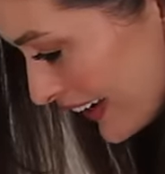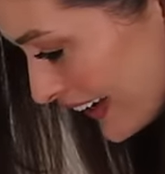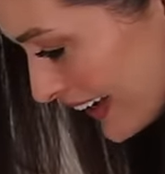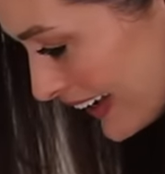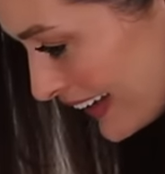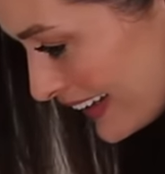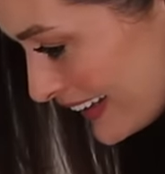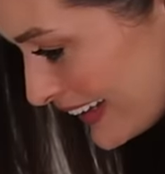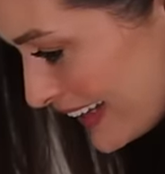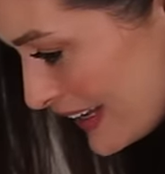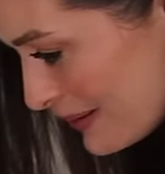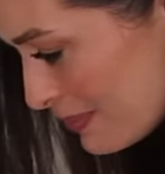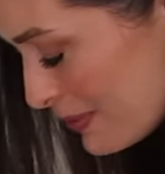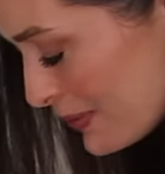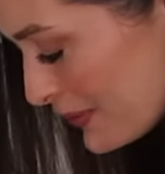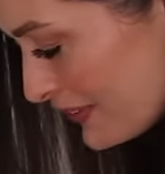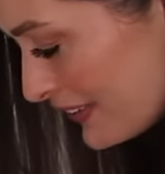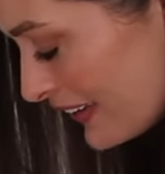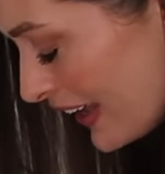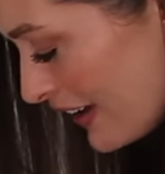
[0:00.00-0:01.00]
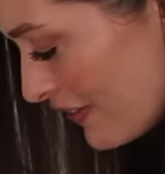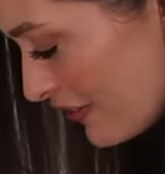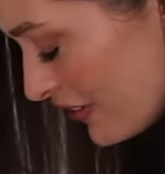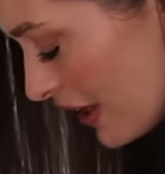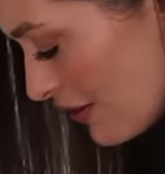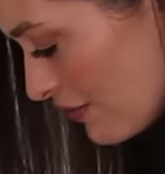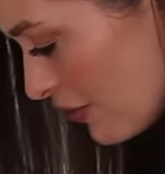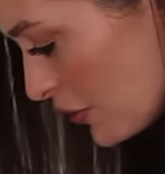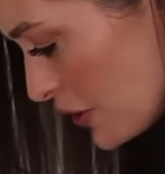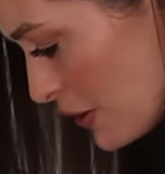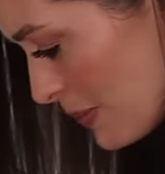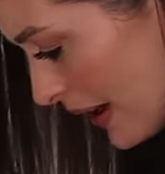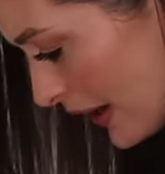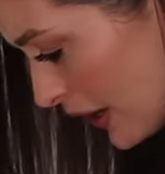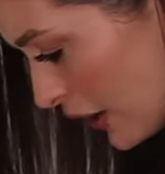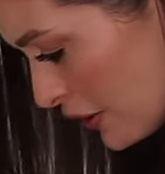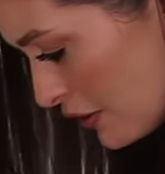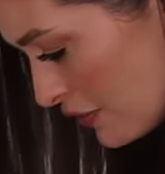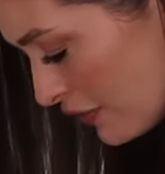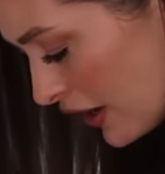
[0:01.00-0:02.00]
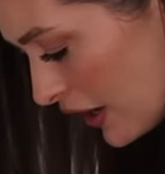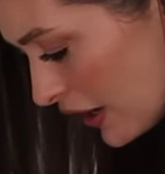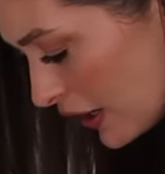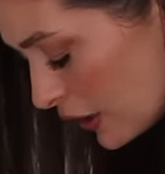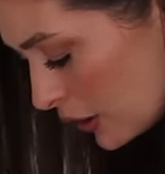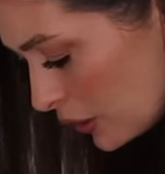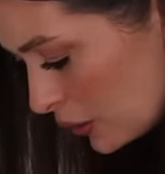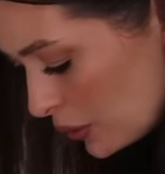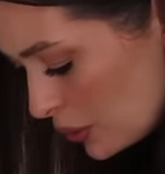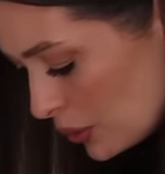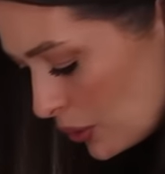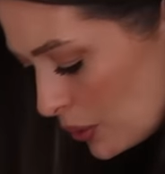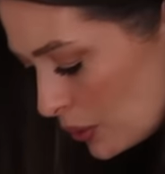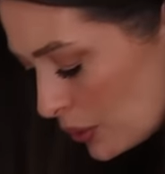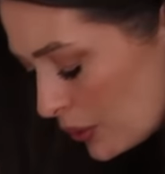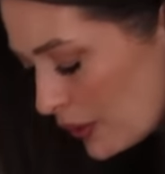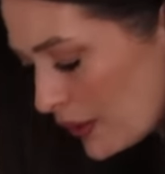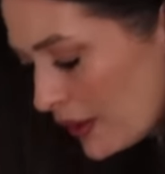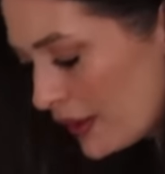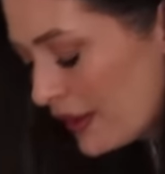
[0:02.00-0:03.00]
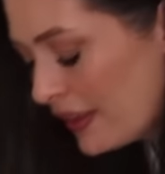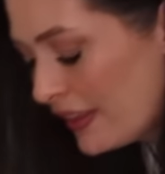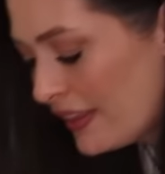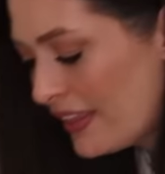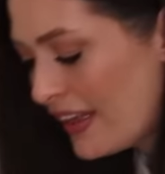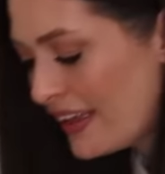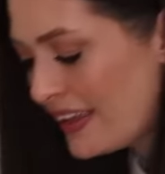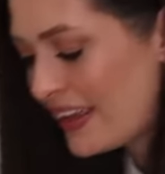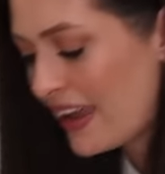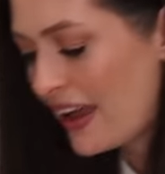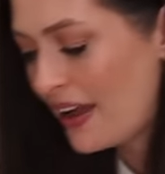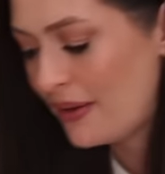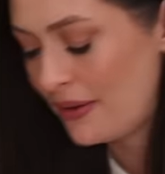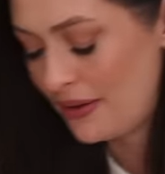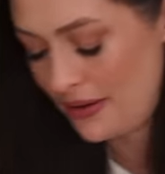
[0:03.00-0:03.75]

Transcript: Keep you safe, should I roll you back over? Oh, there you go.